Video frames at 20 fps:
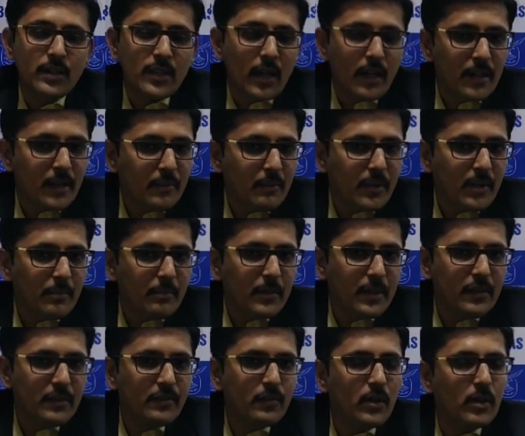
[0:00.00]
Startup
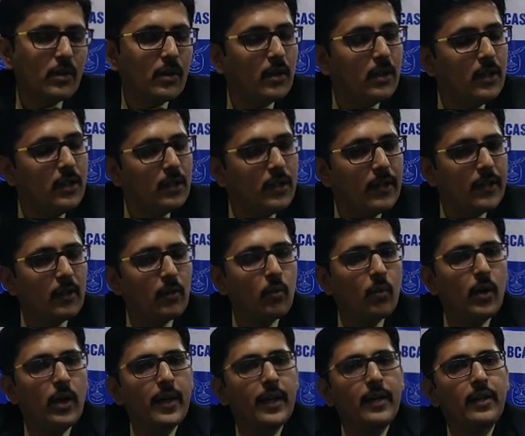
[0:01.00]
companies were earlier
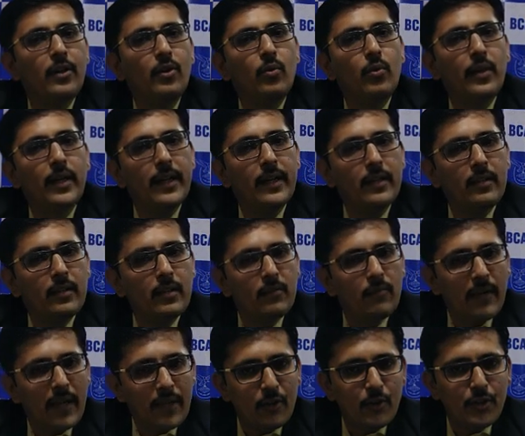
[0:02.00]
required to take the
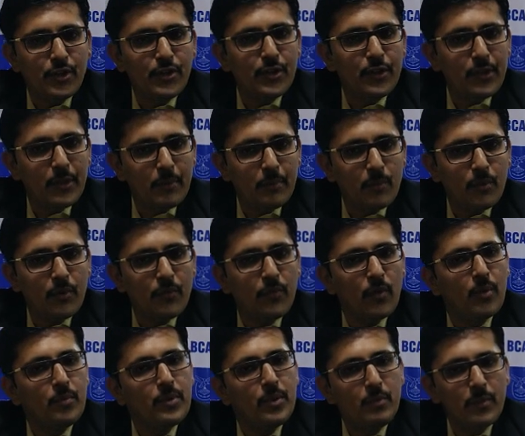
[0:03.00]
valuation report
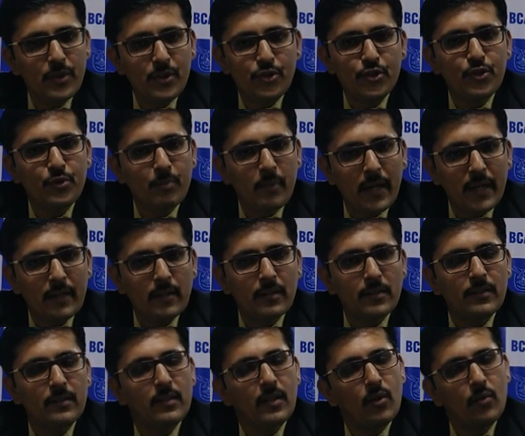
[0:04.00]
from the merchant
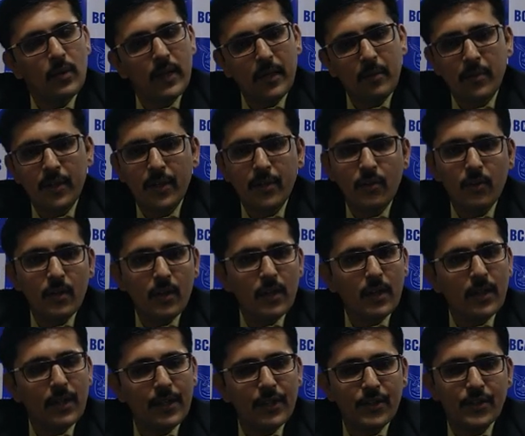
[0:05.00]
bankers. Now that
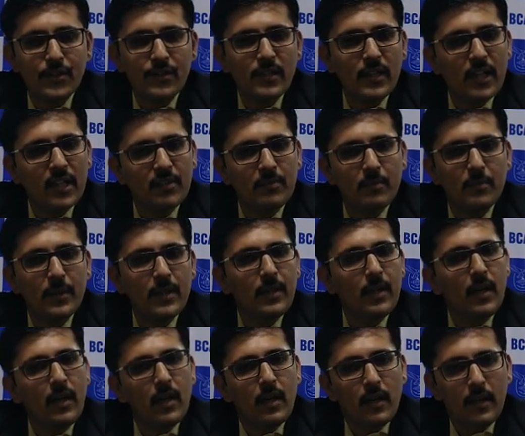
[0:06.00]
particular conditions has
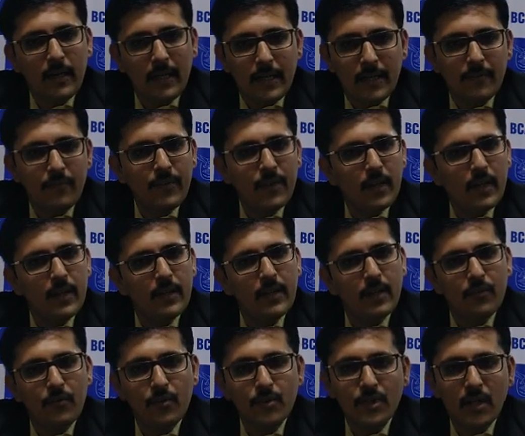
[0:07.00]
been relieved,
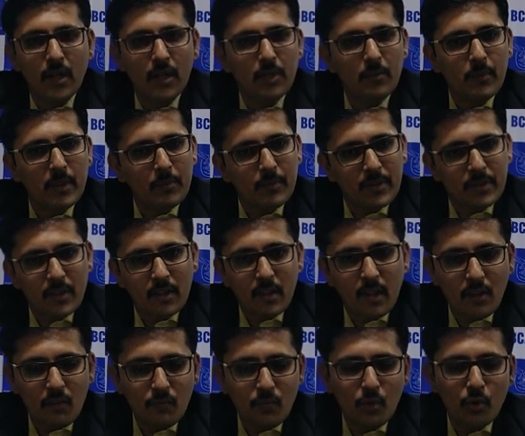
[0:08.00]
and therefore startup companies are
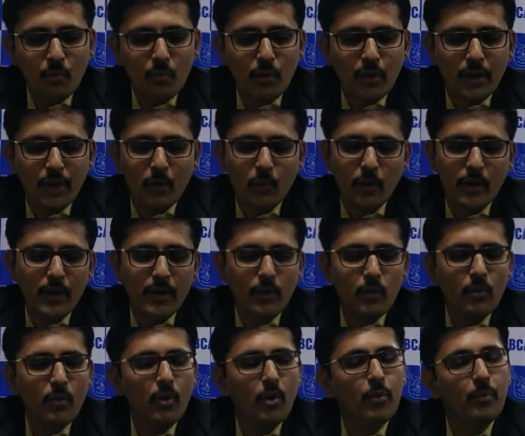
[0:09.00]
now no more
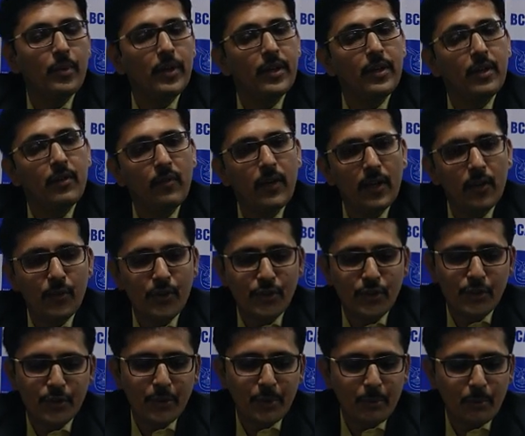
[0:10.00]
required to obtain a
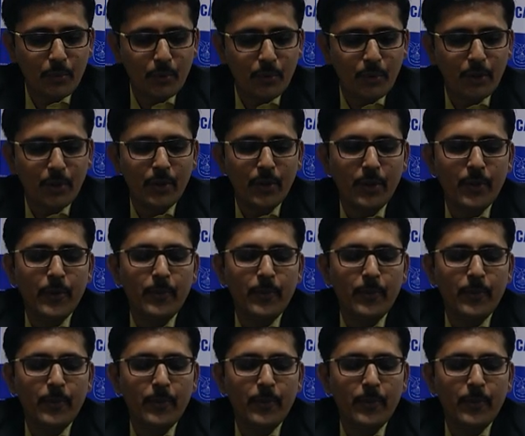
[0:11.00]
valuation report.